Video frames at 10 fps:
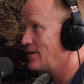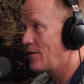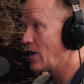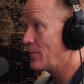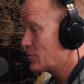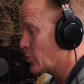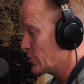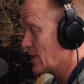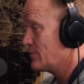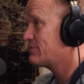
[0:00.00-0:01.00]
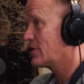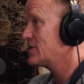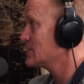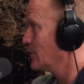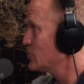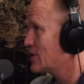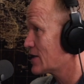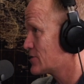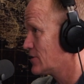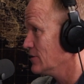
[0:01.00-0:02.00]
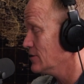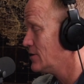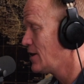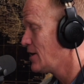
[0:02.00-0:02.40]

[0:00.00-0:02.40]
I mean, I'm going to put them in front of someone who's external.